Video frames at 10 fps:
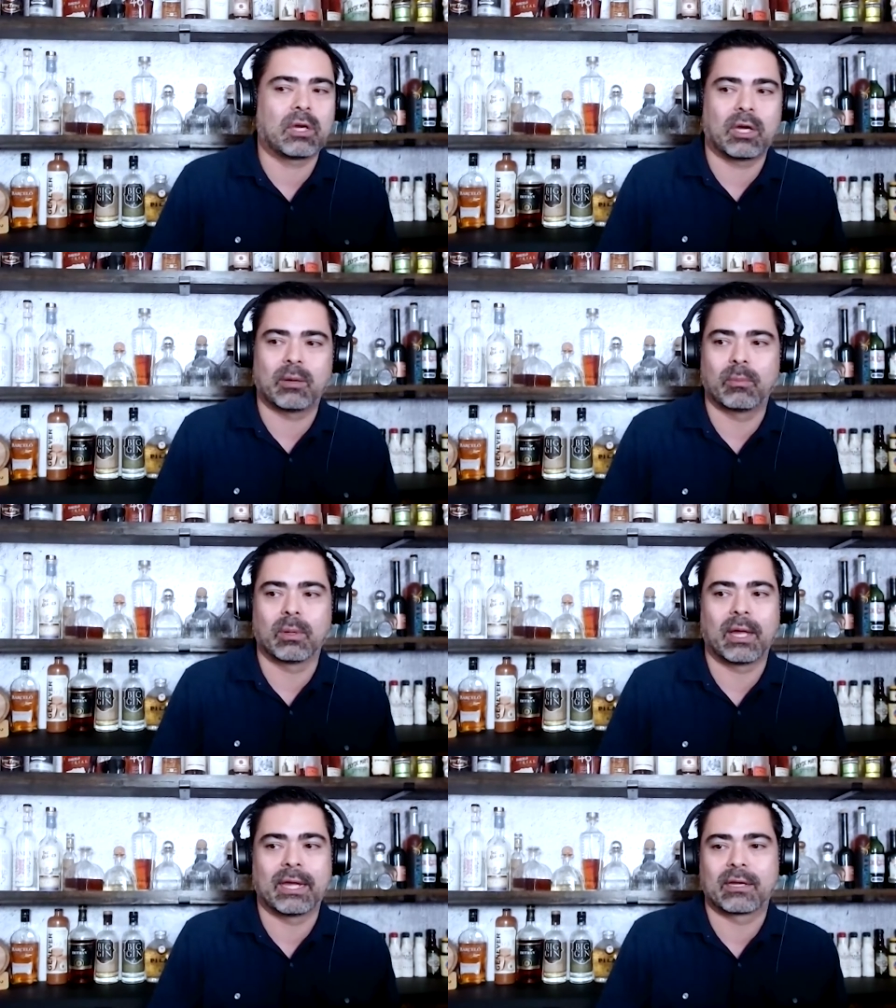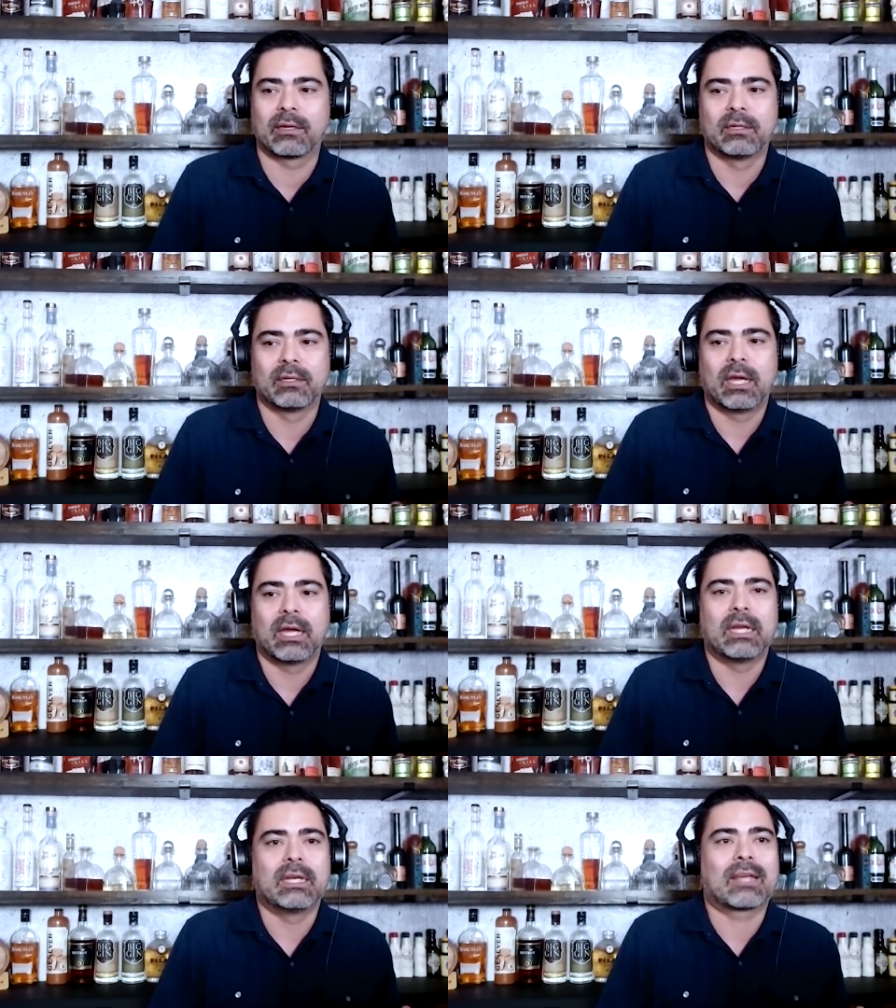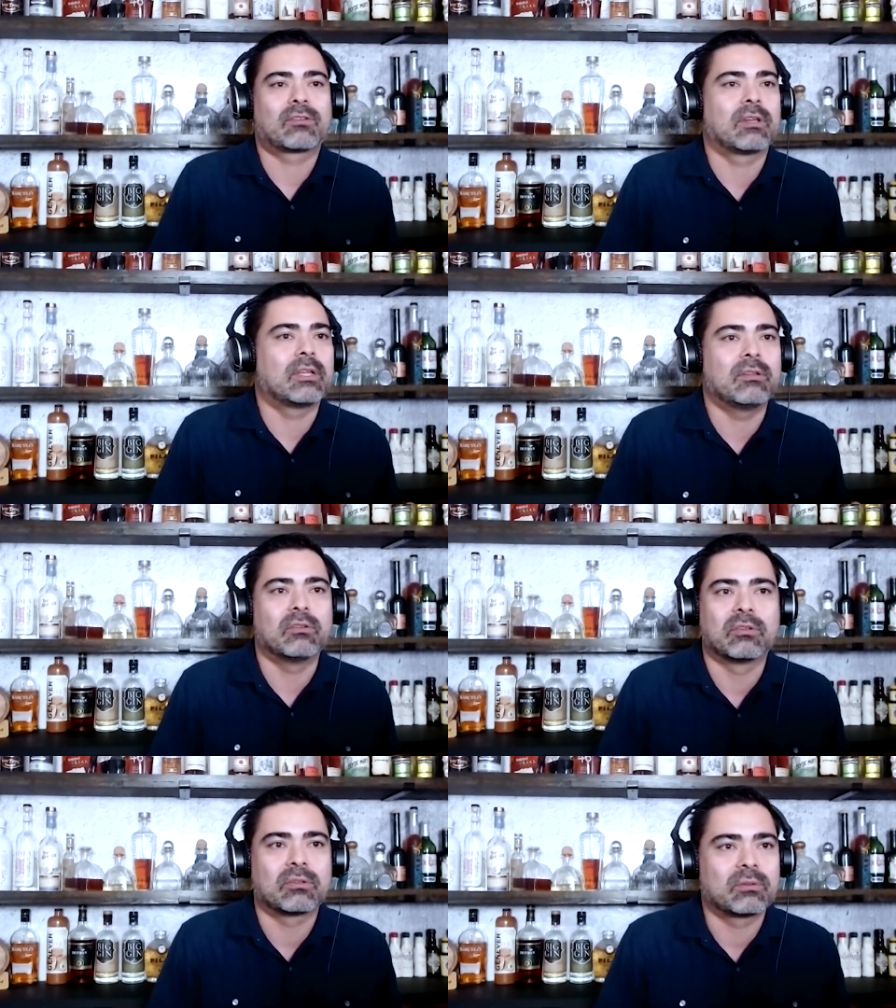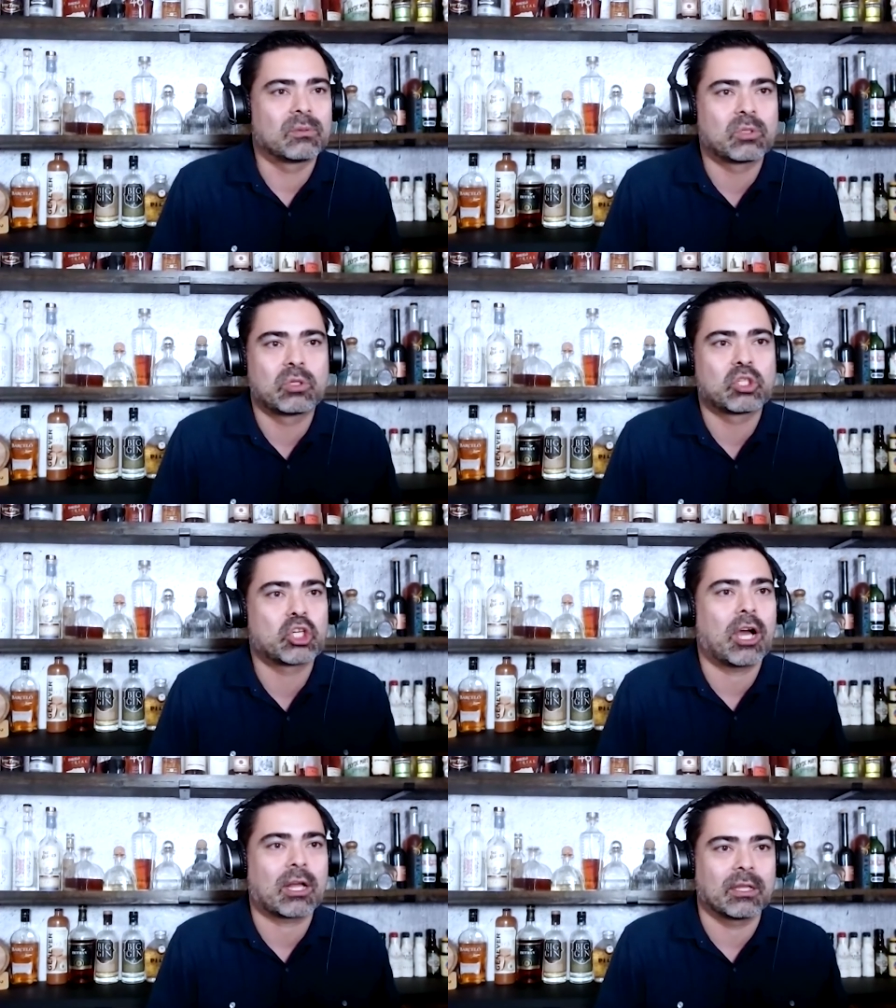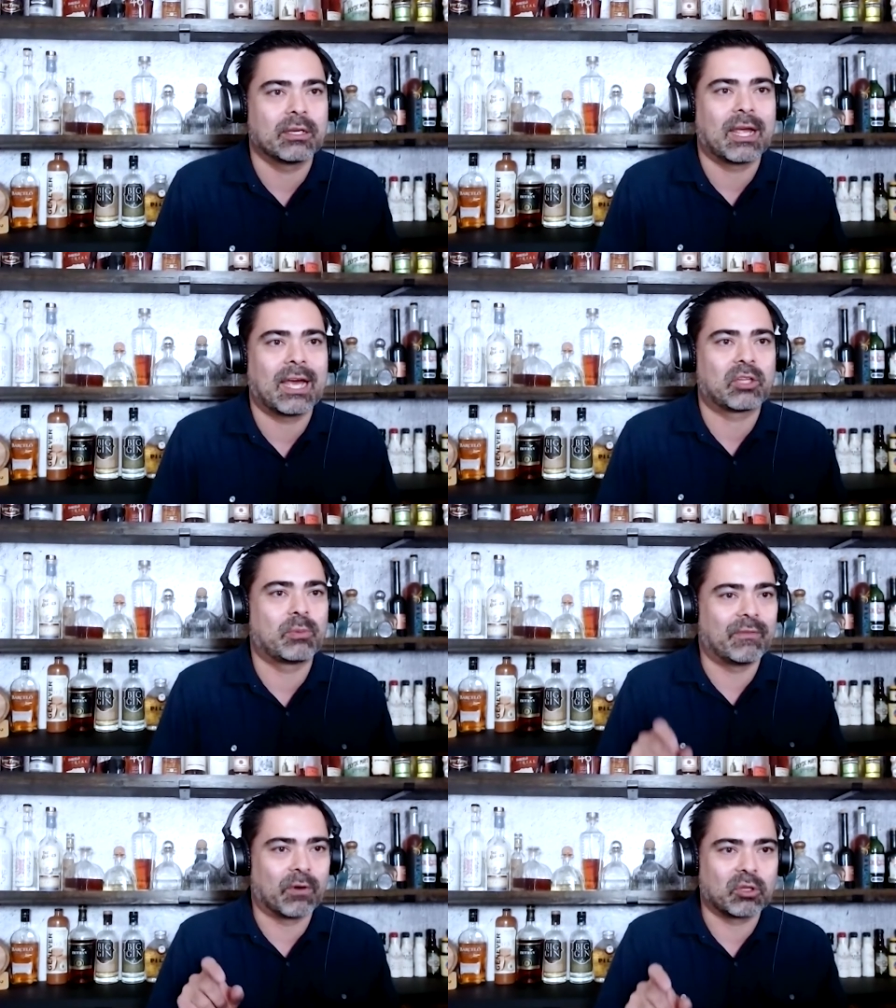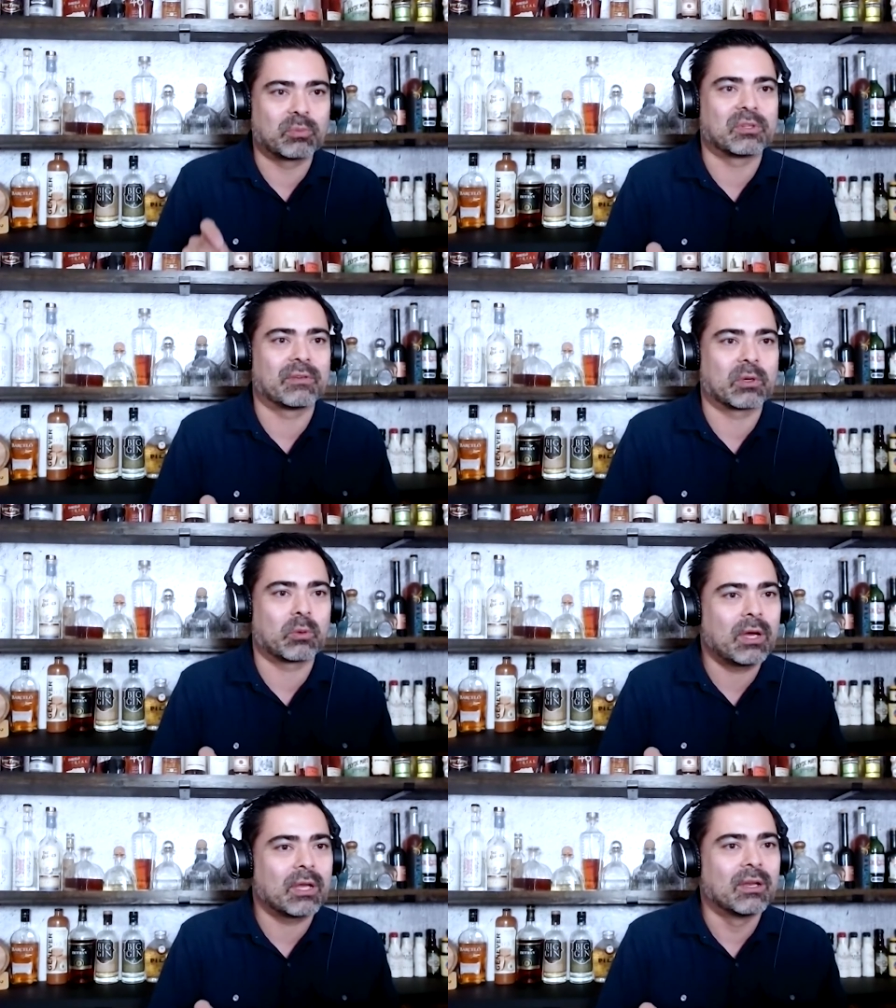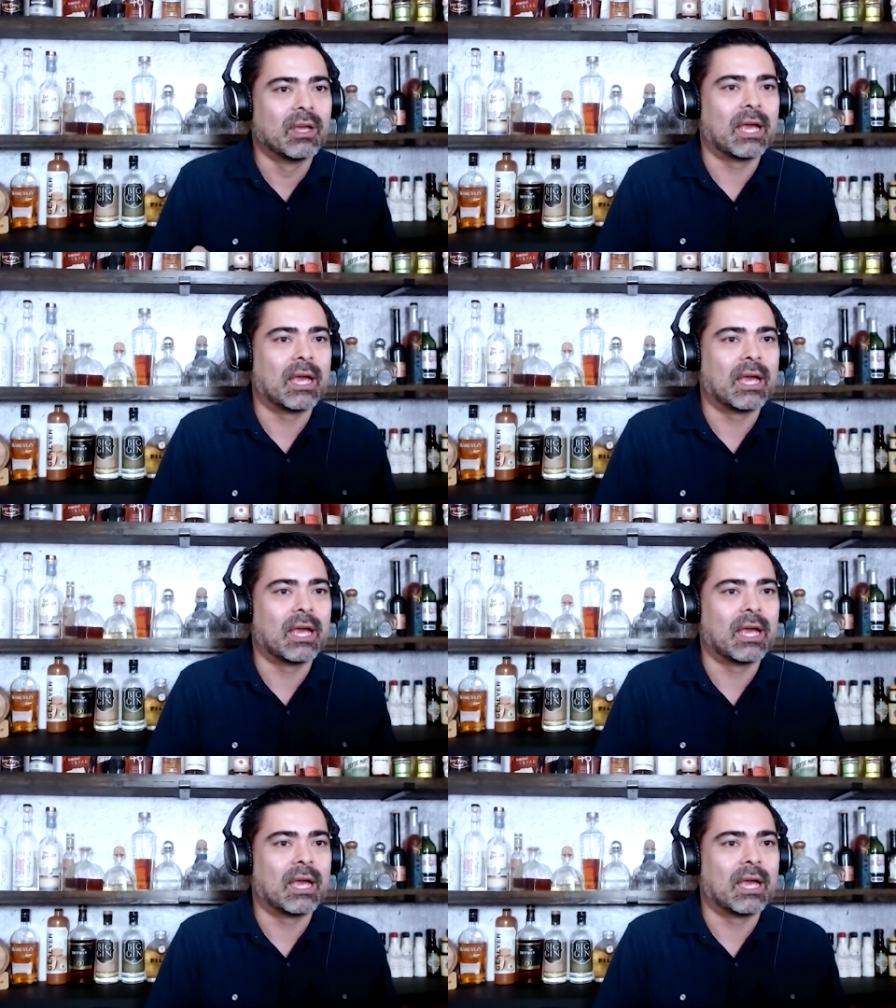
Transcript: um, like Nestlé's chocolate, and it has to be a very specific one,